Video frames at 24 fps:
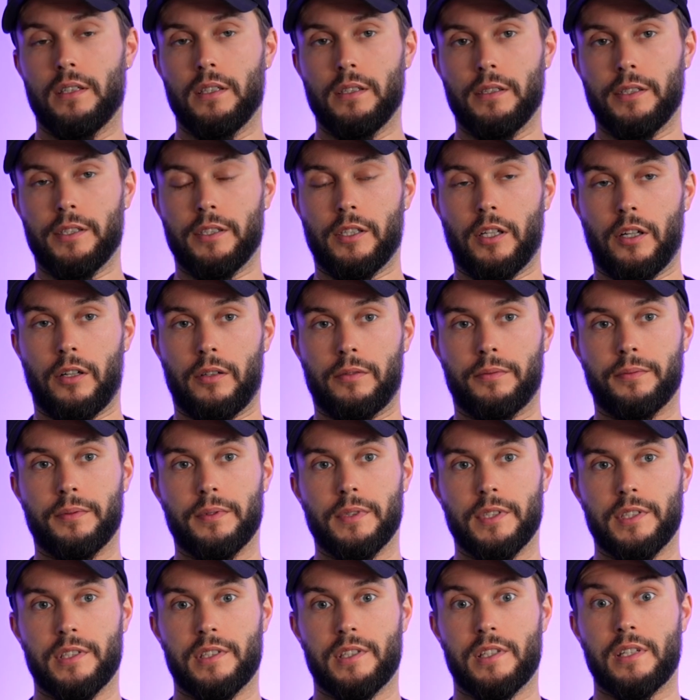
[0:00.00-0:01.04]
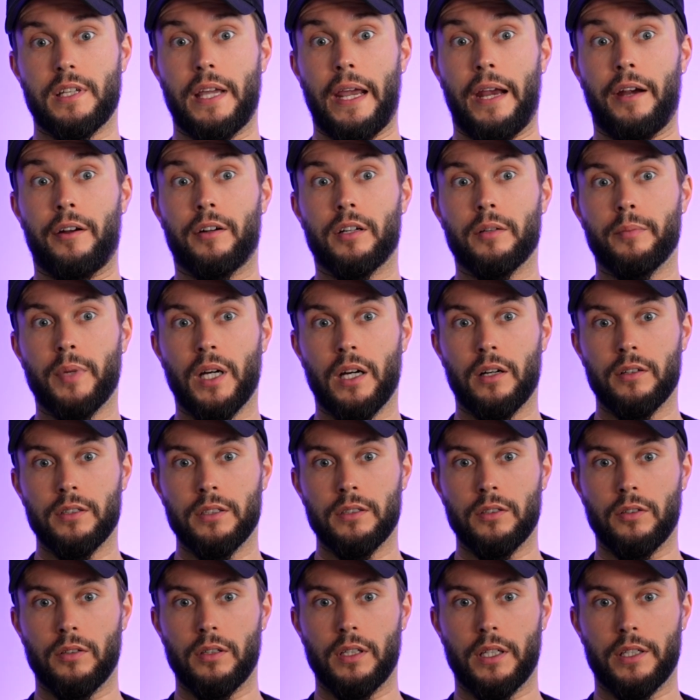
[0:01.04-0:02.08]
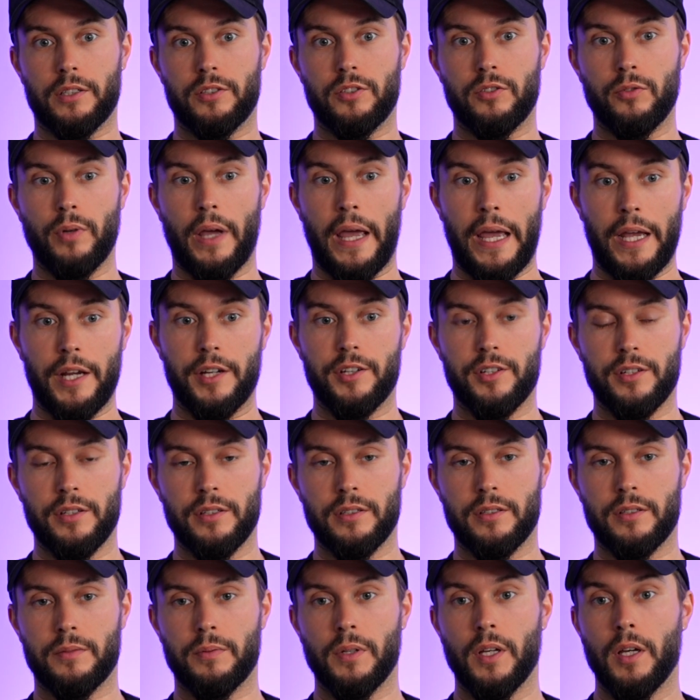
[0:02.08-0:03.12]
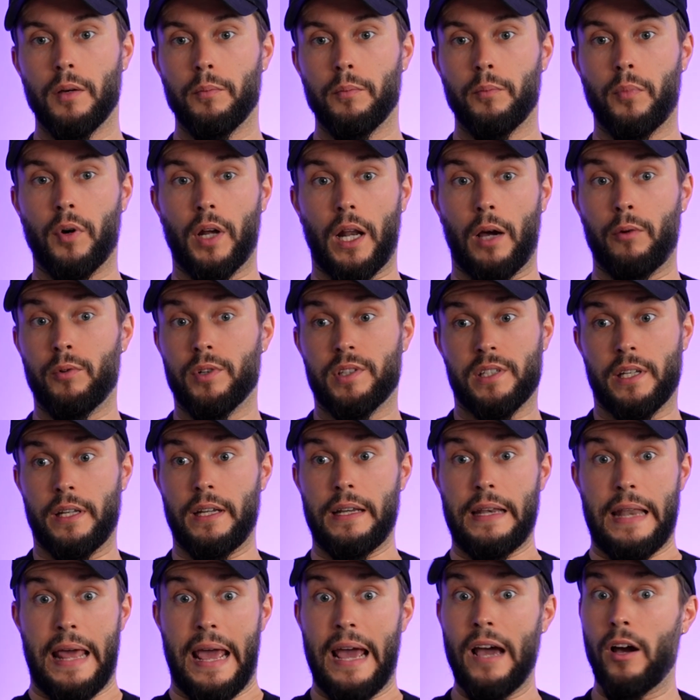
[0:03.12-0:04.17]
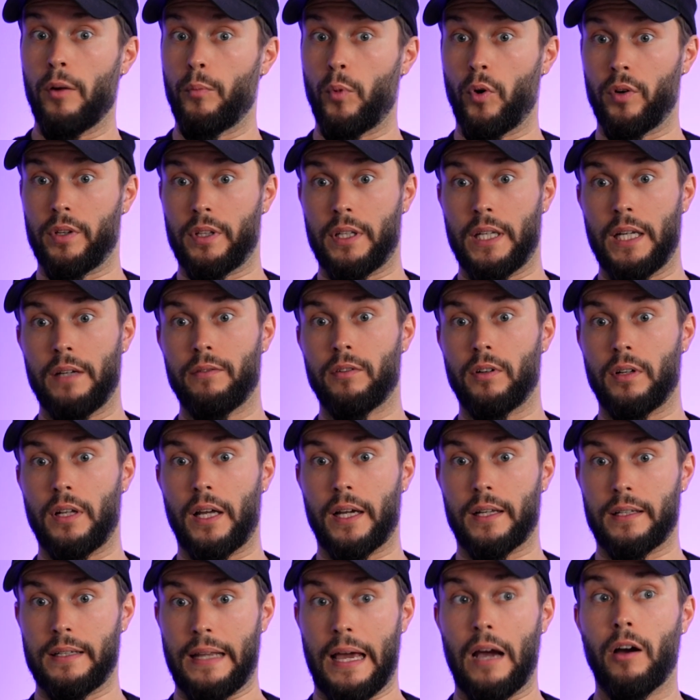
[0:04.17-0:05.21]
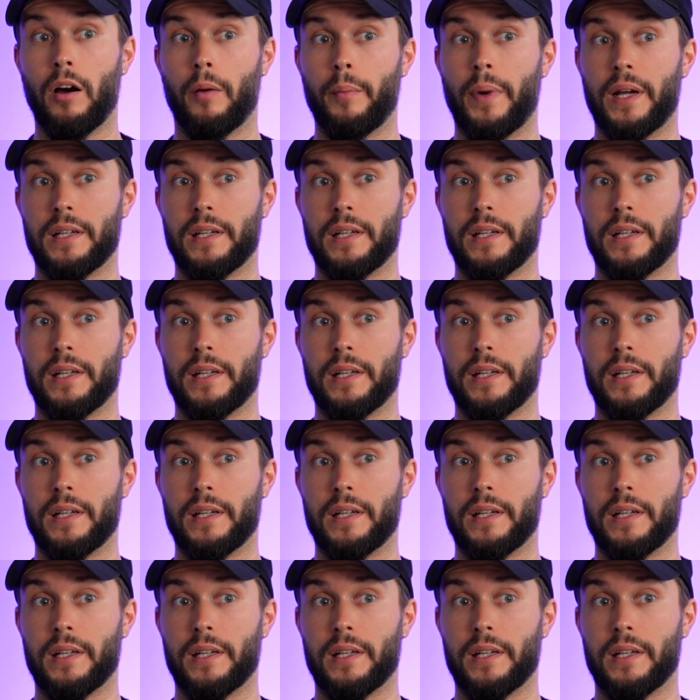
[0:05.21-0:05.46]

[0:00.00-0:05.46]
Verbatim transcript: you know, scared about it or like too yeah. anxious but I would say now more than ever, like now I'm